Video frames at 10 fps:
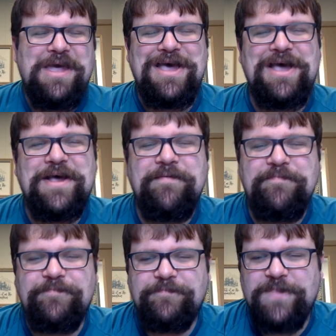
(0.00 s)

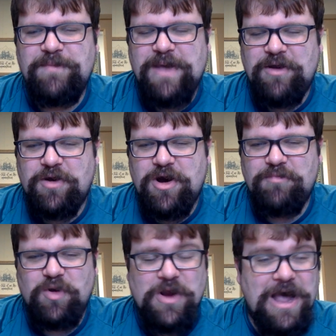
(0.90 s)
um, the Mount
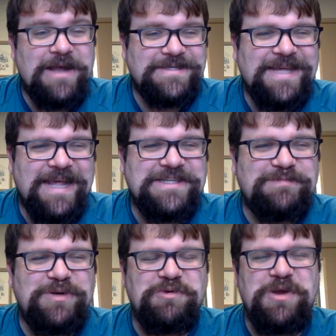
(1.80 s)
Carmel
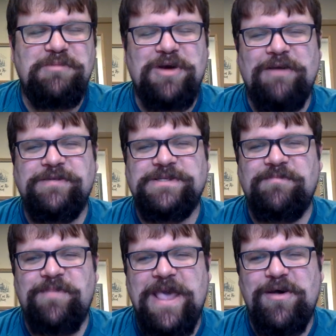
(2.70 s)
contest between the prophets
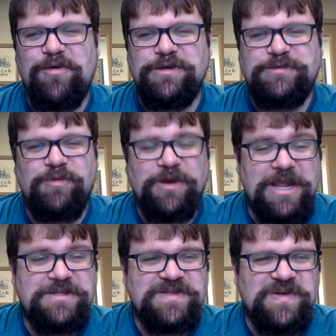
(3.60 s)
of Baal, which we'll
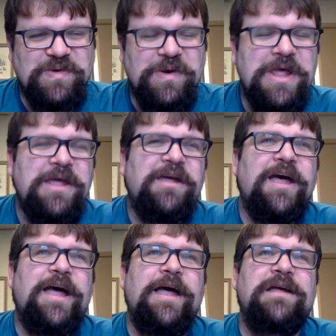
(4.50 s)
get to,
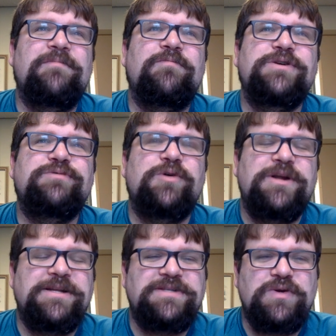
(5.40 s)
uh, which we'll
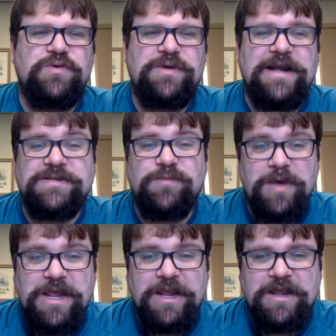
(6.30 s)
get to next
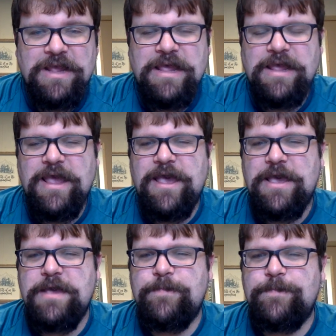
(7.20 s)
week.
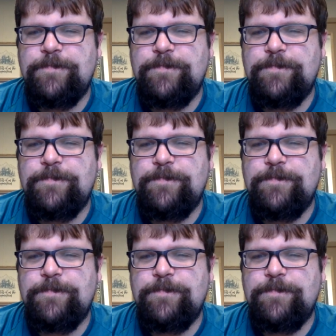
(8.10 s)
Uh,